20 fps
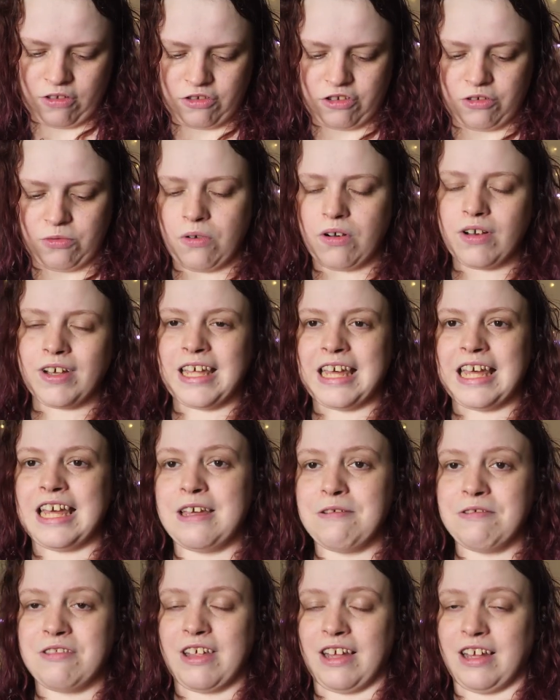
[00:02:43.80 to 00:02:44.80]
So one
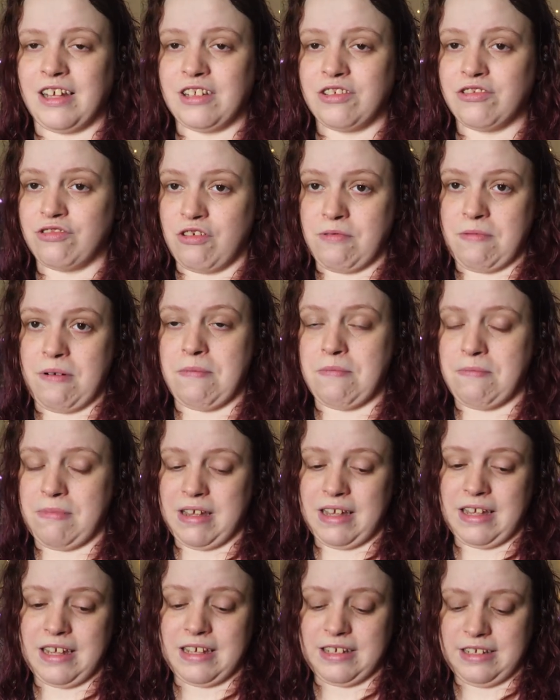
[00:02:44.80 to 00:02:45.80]
key thing to
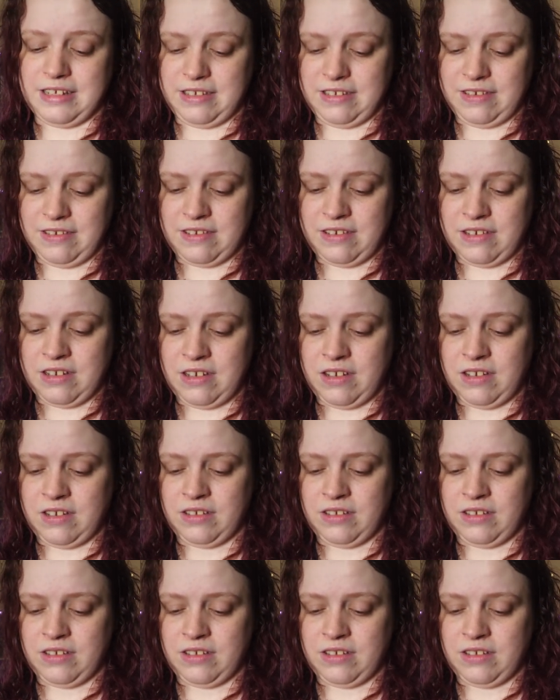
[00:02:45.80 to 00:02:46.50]
remember is